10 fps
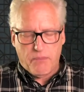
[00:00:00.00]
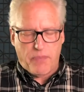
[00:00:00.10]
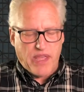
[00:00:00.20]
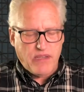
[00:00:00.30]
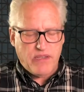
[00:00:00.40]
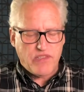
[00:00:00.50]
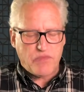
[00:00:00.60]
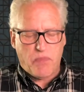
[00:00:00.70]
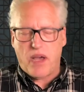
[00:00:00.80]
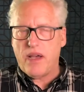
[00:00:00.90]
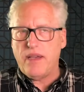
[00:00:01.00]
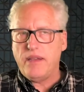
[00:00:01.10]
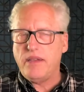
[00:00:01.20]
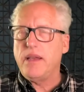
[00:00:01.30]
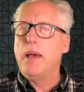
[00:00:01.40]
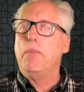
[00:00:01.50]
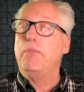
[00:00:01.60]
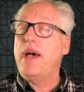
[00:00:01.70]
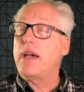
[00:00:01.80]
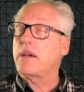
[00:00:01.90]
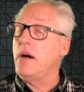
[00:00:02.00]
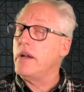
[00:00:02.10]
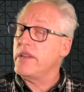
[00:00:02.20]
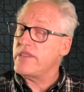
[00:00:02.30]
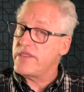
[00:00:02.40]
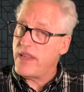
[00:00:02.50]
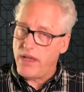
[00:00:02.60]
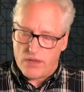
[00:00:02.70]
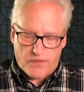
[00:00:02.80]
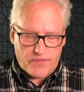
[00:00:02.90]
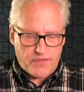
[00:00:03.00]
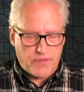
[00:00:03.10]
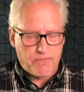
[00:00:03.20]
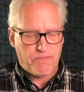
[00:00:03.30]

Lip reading: bend his mind back on itself.